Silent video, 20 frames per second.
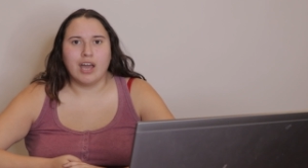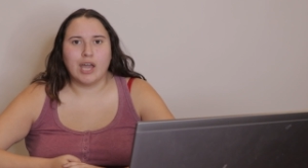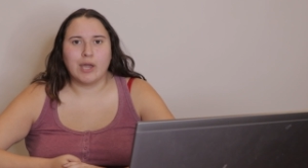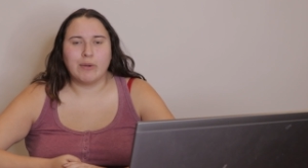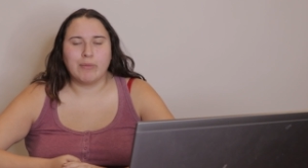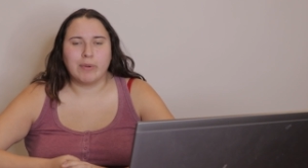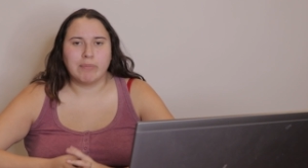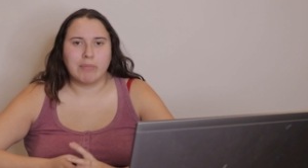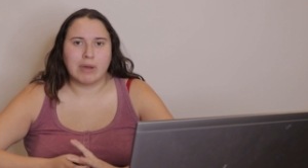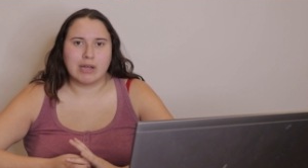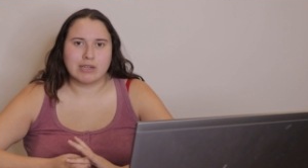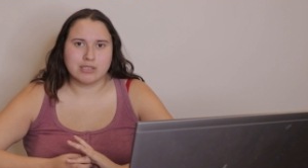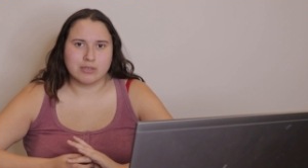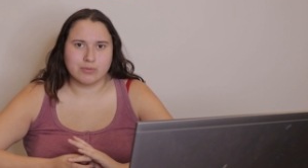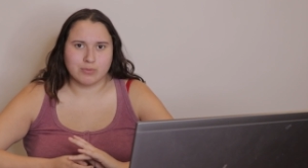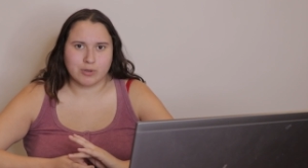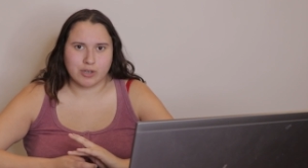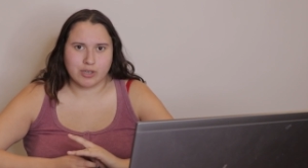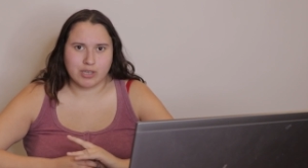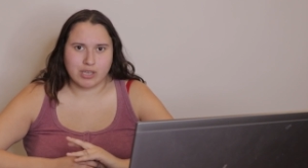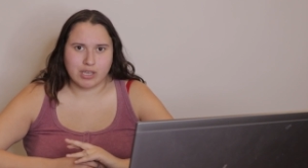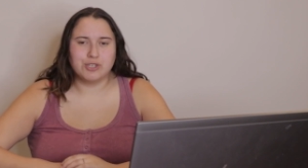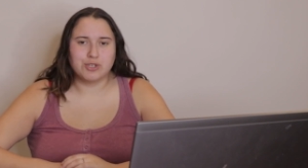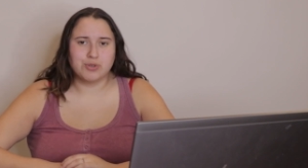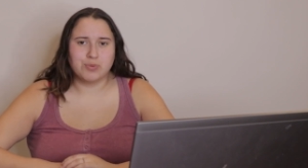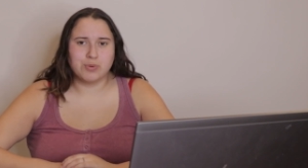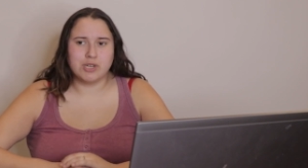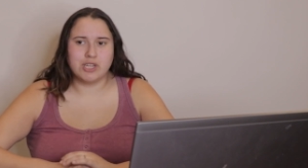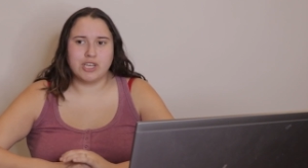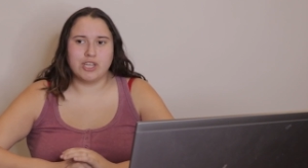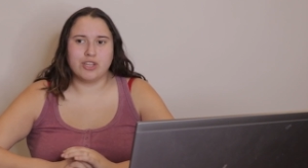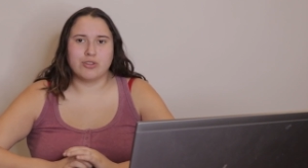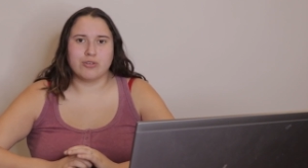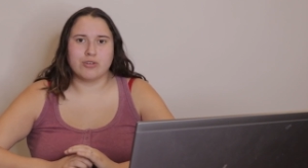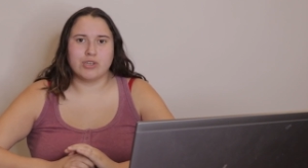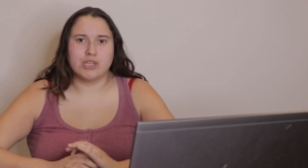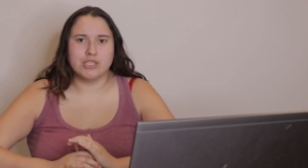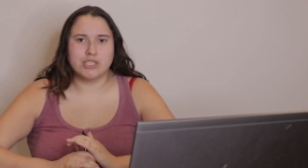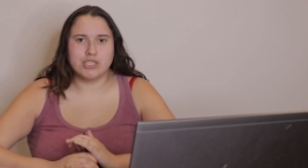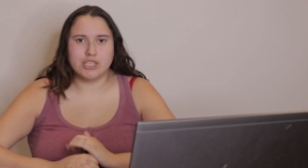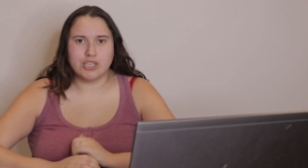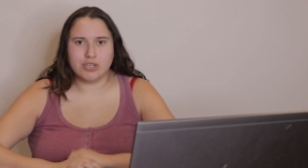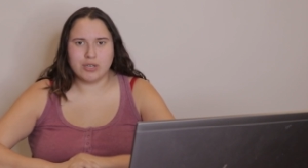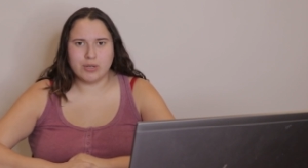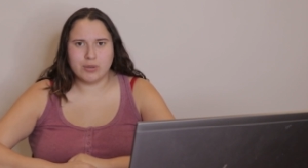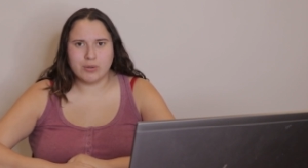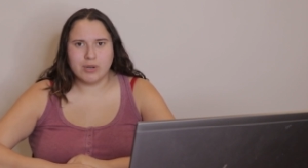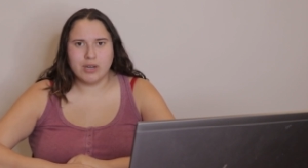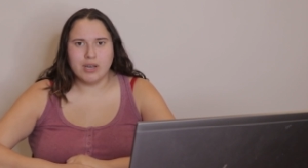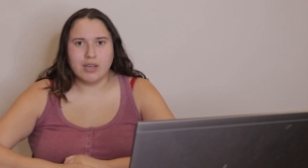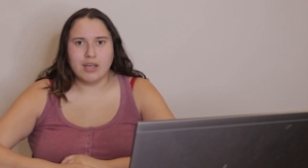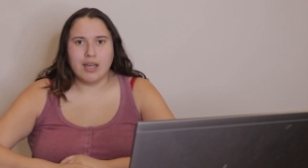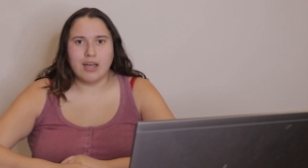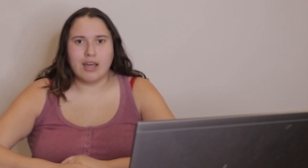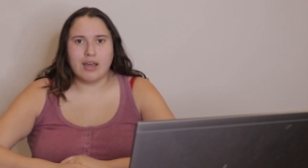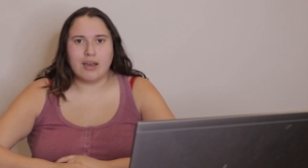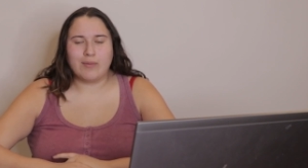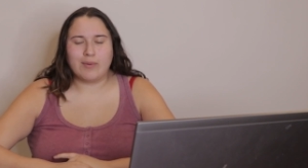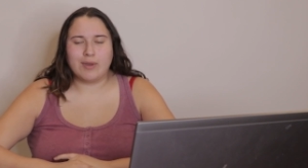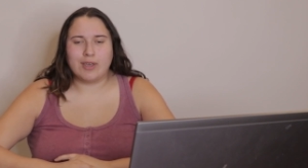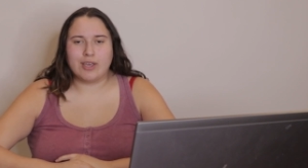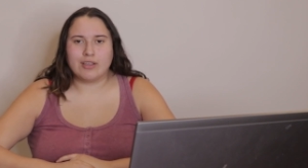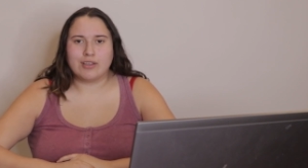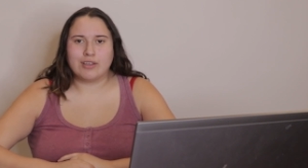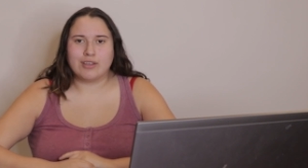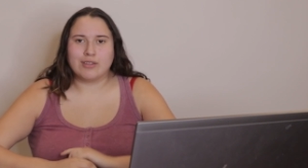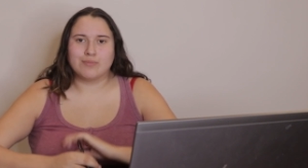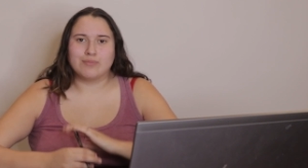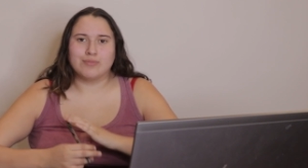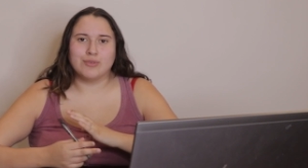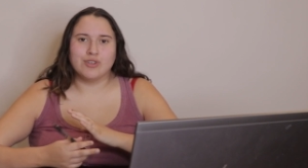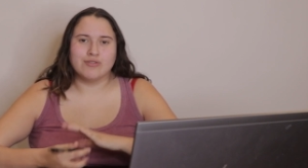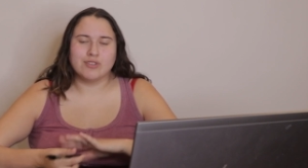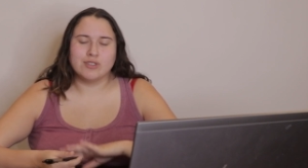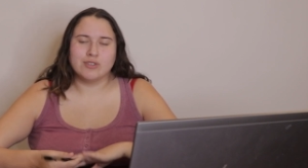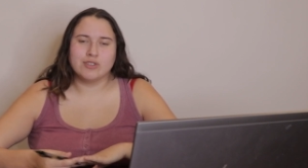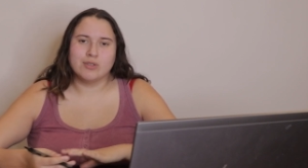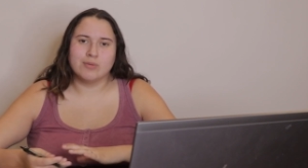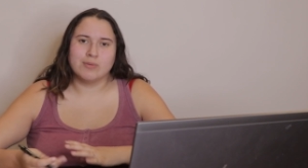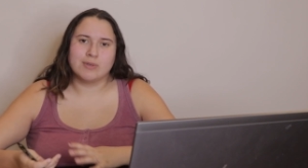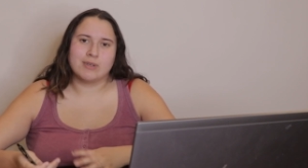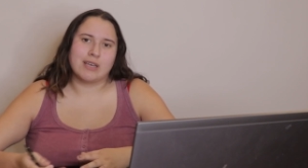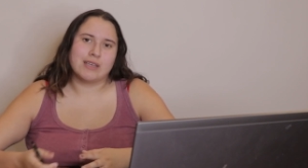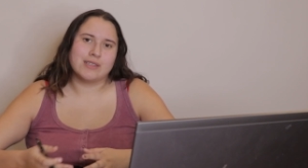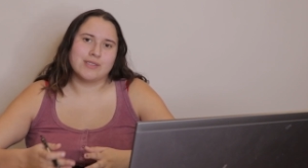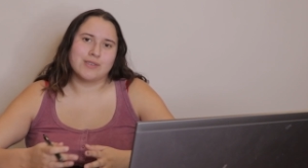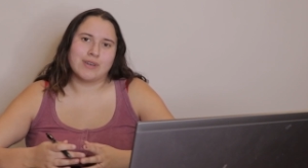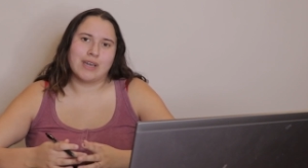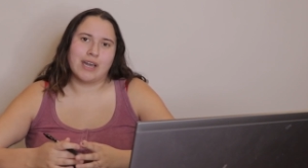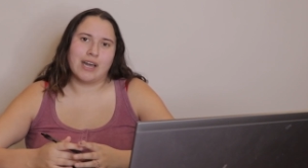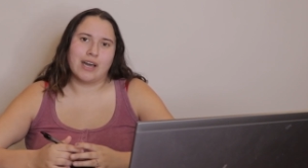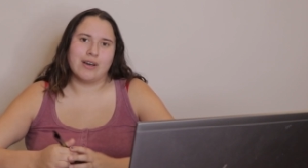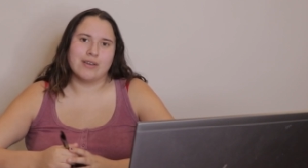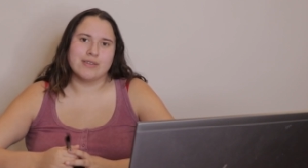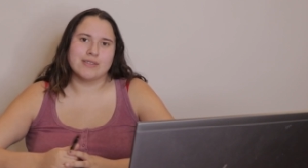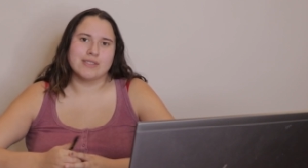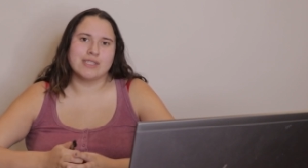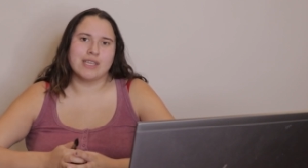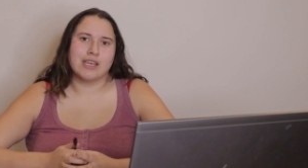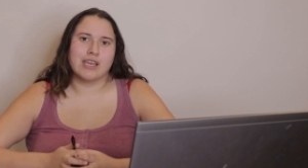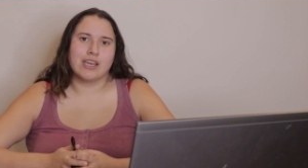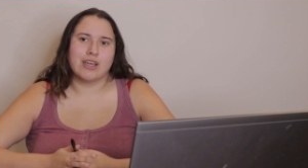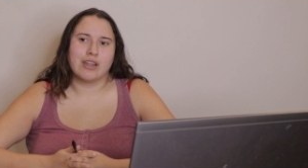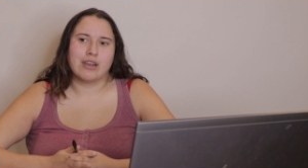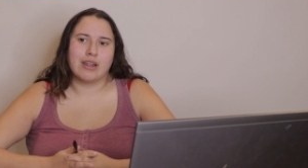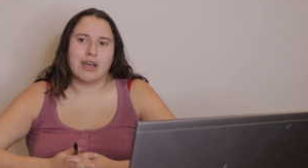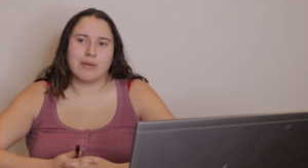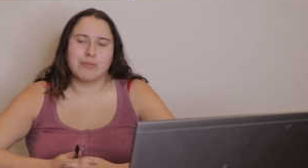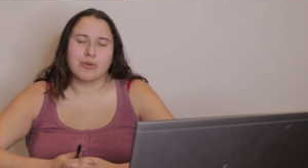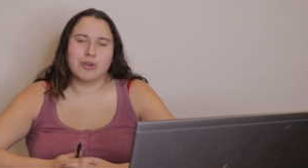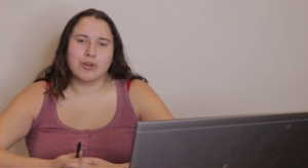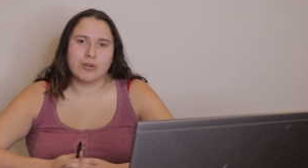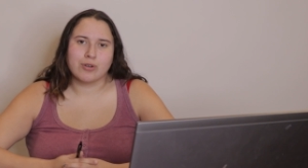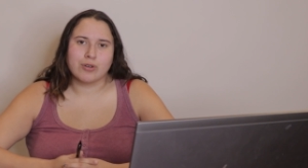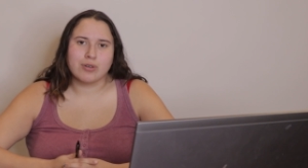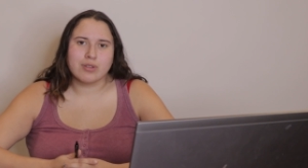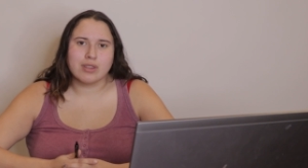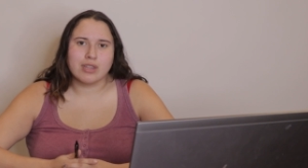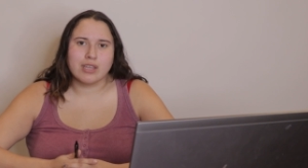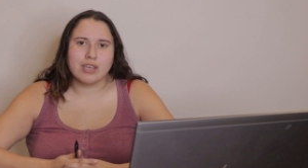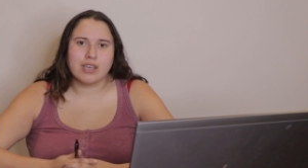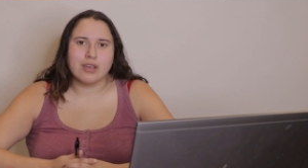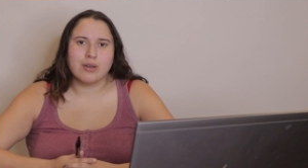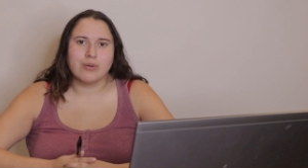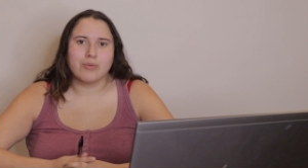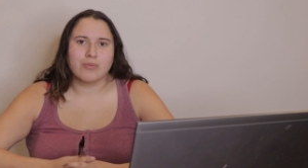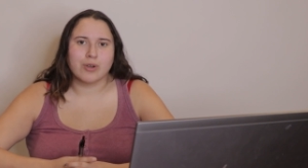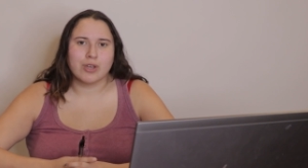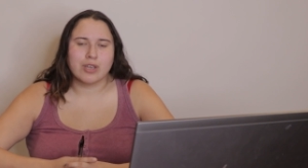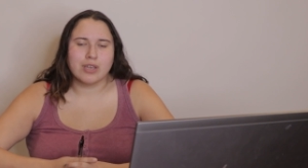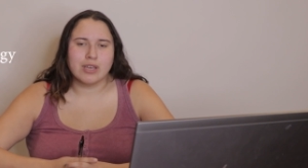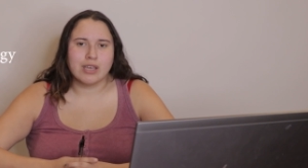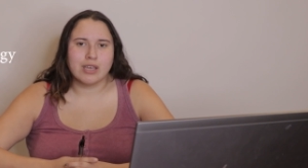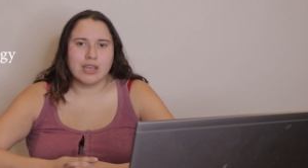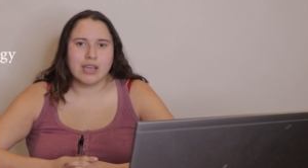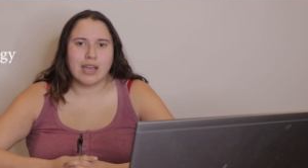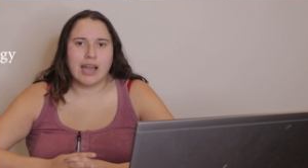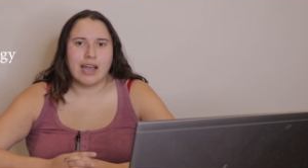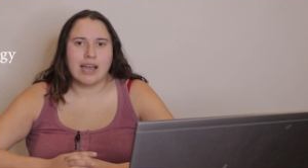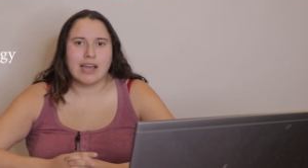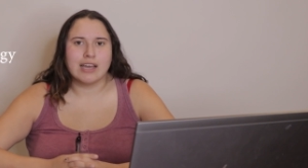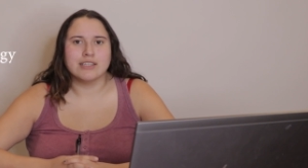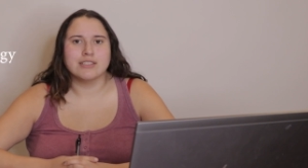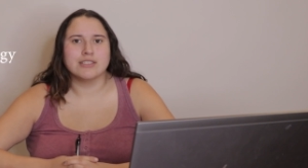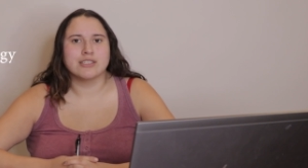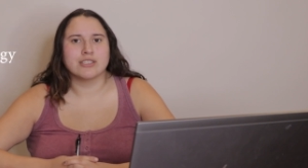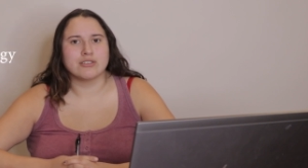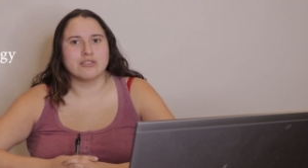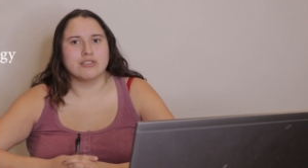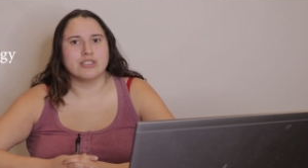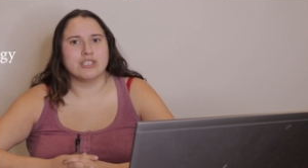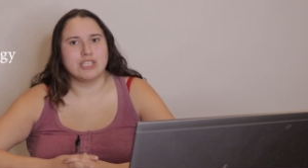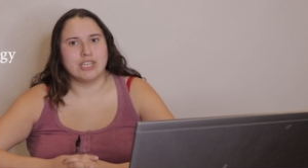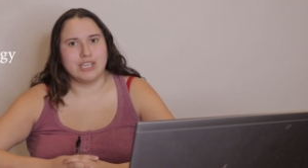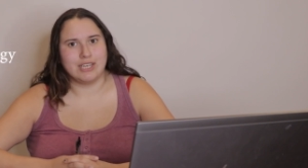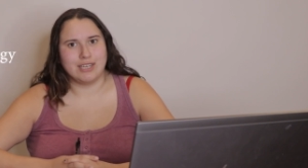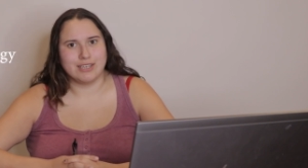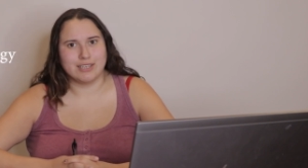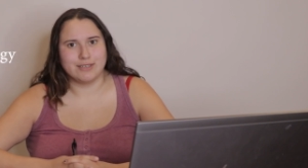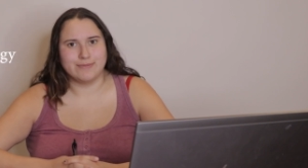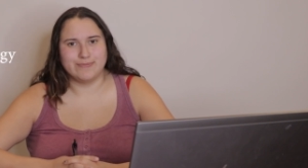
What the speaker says: I went back to work. In 2032, we moved into a nicer house, and I'm currently working at Search Inc.